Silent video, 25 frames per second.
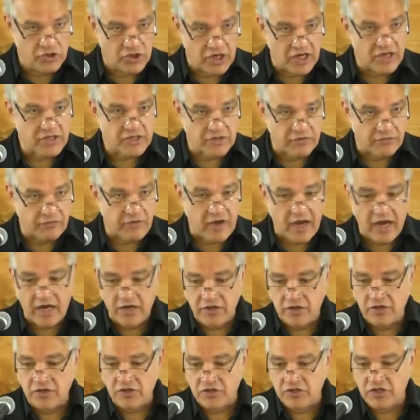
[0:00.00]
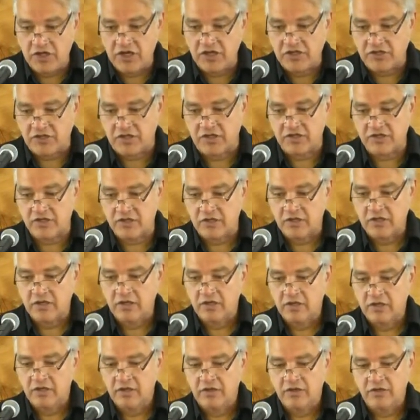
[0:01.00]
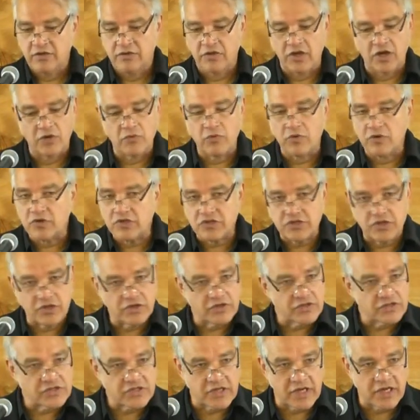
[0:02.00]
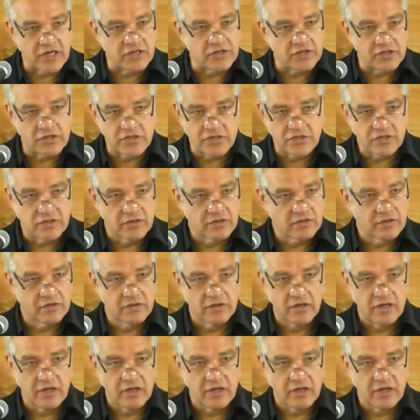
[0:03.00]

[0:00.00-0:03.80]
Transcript: justified in Jesus, there were still sins